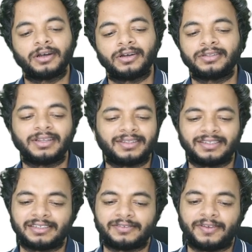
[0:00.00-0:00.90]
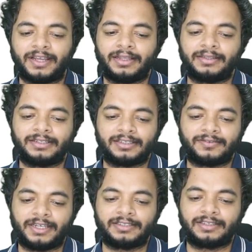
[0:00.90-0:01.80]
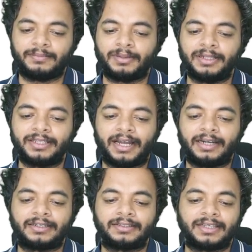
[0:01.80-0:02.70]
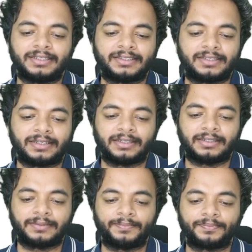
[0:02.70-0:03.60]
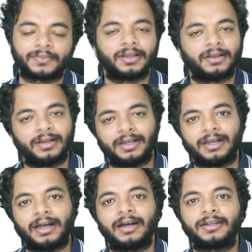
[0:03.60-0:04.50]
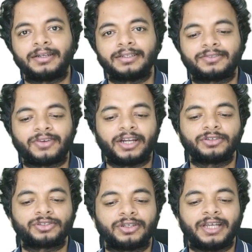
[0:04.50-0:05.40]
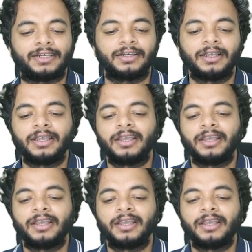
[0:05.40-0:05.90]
so this is very simple, that just try to show that